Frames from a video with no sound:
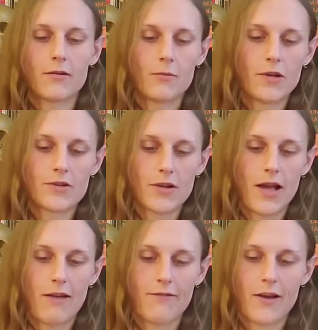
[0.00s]
which
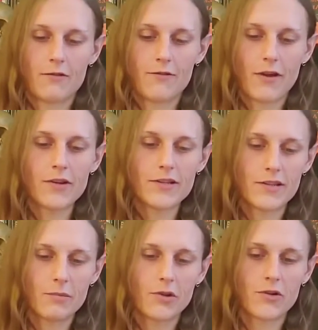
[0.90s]
I found very
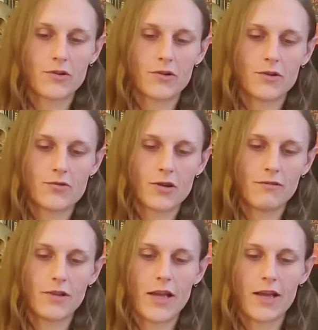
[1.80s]
similar to the Tree
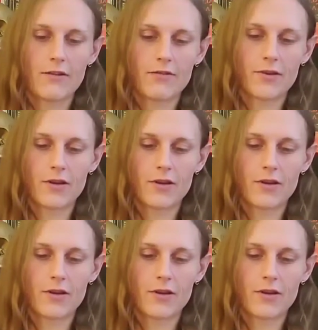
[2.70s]
of Life,